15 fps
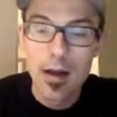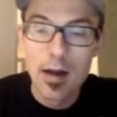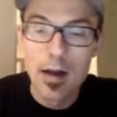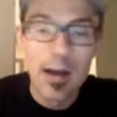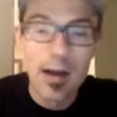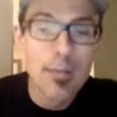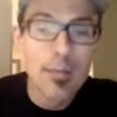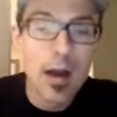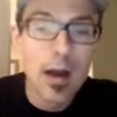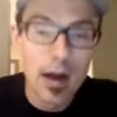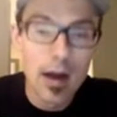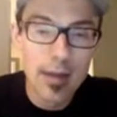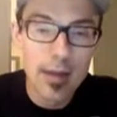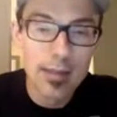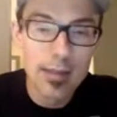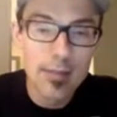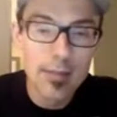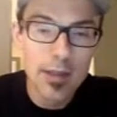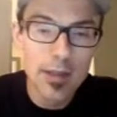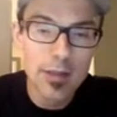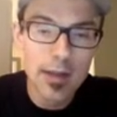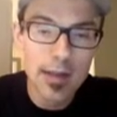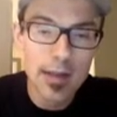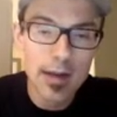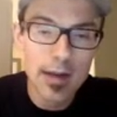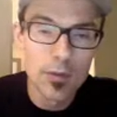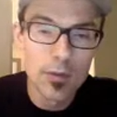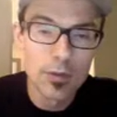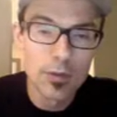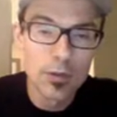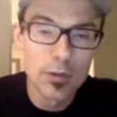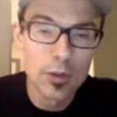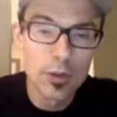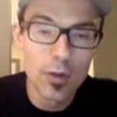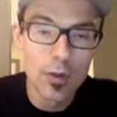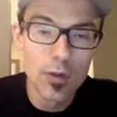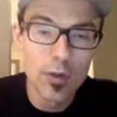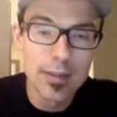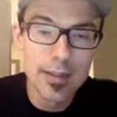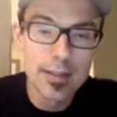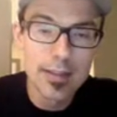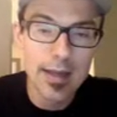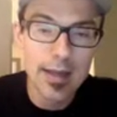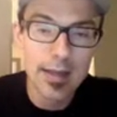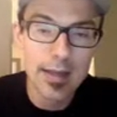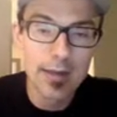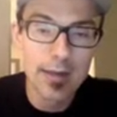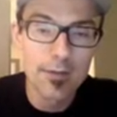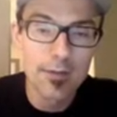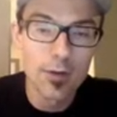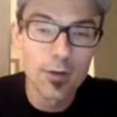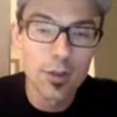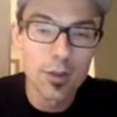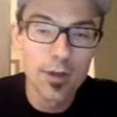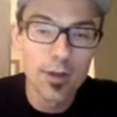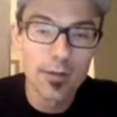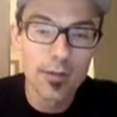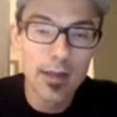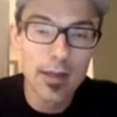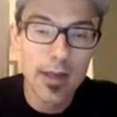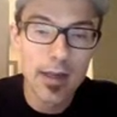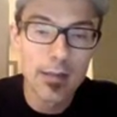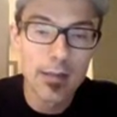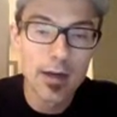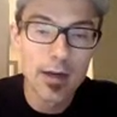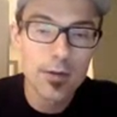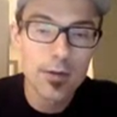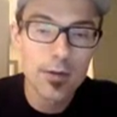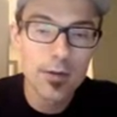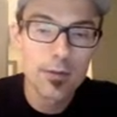I did mention that I would show you a second version of the eyebrows.